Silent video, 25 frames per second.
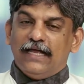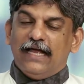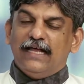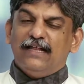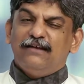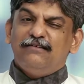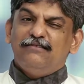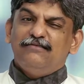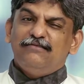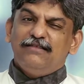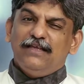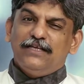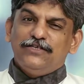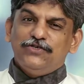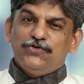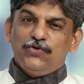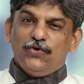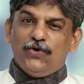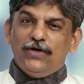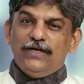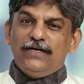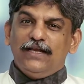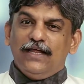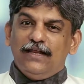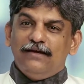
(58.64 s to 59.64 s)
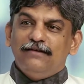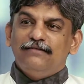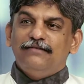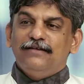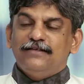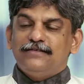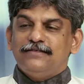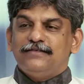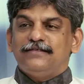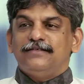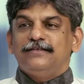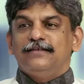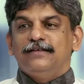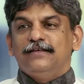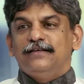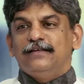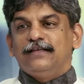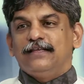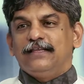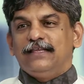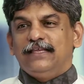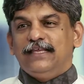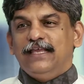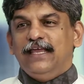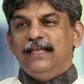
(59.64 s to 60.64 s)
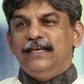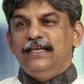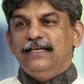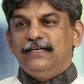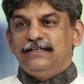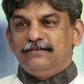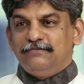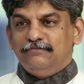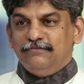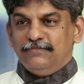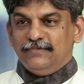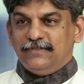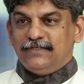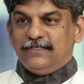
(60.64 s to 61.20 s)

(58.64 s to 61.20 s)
And they enjoy it, and it's gaining the